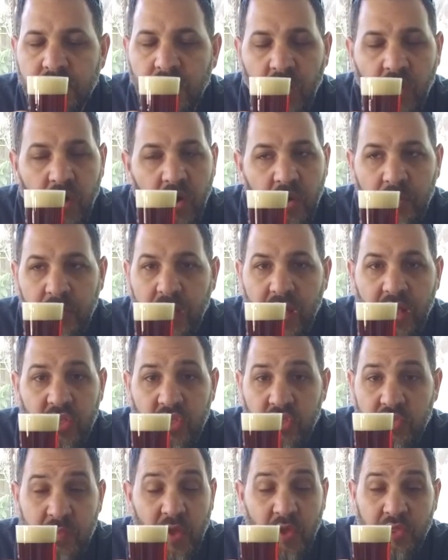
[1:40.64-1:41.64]
Oh man, it
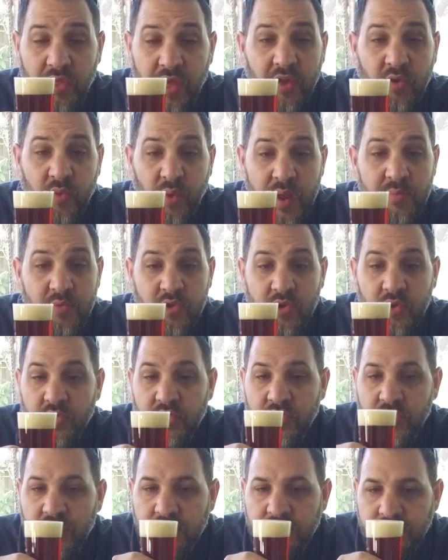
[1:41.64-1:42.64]
smells like grape
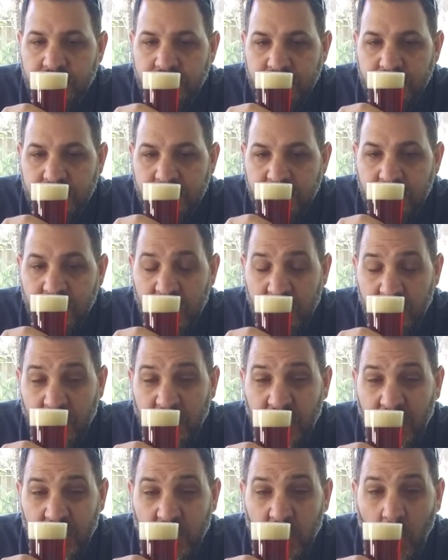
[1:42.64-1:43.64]
juice. It
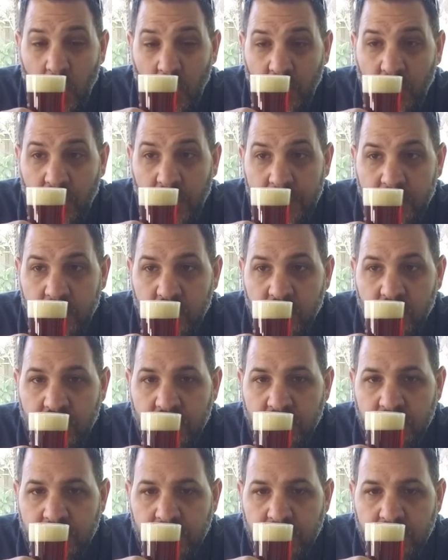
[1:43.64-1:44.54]
smells like dark grape juice.